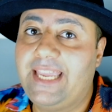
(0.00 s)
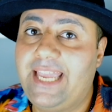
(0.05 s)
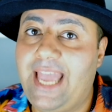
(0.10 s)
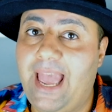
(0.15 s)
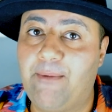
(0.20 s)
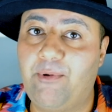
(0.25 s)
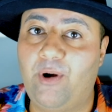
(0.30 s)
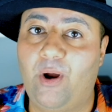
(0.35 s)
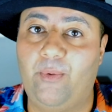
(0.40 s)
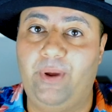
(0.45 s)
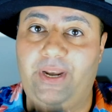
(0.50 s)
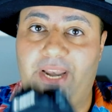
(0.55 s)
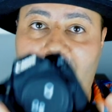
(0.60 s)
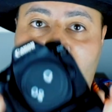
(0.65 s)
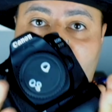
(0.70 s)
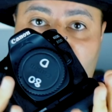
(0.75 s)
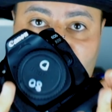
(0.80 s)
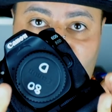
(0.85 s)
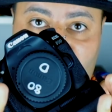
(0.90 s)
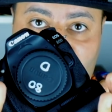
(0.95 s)
camera with
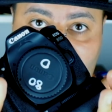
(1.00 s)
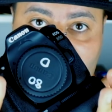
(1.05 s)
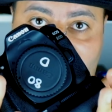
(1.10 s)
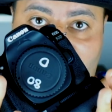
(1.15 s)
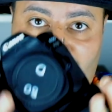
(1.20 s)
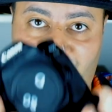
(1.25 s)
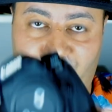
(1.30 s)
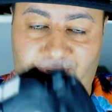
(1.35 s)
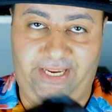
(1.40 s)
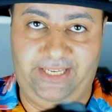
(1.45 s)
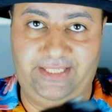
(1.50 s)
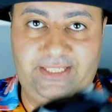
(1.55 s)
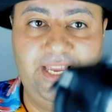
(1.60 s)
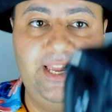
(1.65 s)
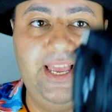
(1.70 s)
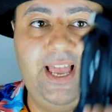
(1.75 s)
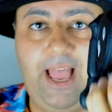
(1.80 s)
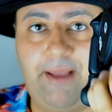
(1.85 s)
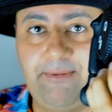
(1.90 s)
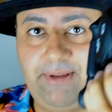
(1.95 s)
extra batteries.
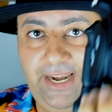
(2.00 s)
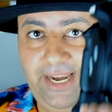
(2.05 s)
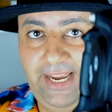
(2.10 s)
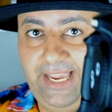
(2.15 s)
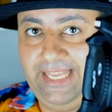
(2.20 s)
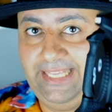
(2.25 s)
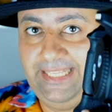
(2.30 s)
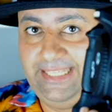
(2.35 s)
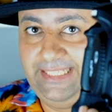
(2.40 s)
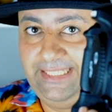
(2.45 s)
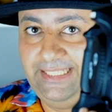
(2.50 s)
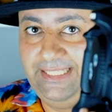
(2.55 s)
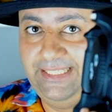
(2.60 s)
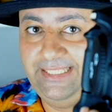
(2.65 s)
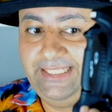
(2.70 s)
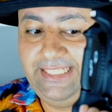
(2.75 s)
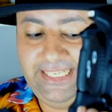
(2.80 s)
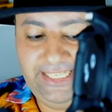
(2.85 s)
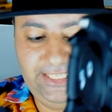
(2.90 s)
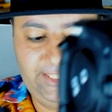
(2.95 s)
I'm gonna get
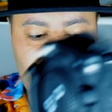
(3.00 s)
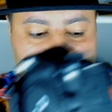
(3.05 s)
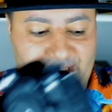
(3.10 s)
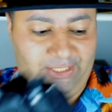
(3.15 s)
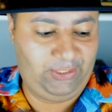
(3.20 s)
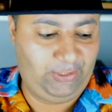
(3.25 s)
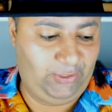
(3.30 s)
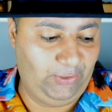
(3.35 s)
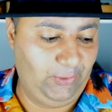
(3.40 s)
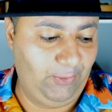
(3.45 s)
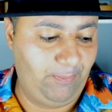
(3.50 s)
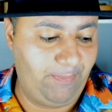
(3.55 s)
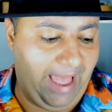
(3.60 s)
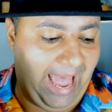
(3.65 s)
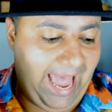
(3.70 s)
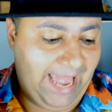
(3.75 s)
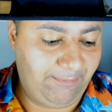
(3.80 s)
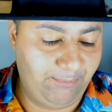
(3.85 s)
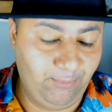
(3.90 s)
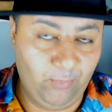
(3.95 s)
these two
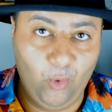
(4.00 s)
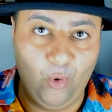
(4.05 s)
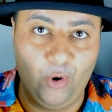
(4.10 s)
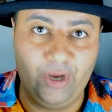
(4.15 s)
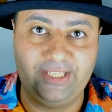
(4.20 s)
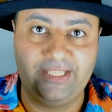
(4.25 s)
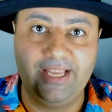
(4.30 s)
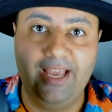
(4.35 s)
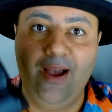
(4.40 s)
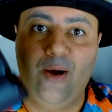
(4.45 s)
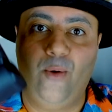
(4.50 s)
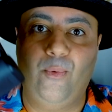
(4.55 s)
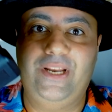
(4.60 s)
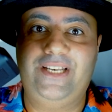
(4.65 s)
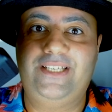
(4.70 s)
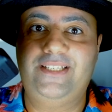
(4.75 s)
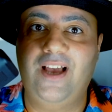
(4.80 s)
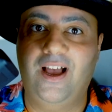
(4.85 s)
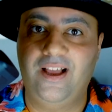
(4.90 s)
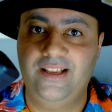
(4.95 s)
bad boys
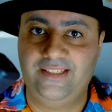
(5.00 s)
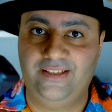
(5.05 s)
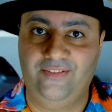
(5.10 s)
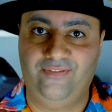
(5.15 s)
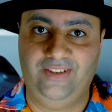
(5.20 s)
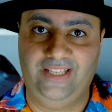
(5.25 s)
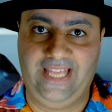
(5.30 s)
with tons of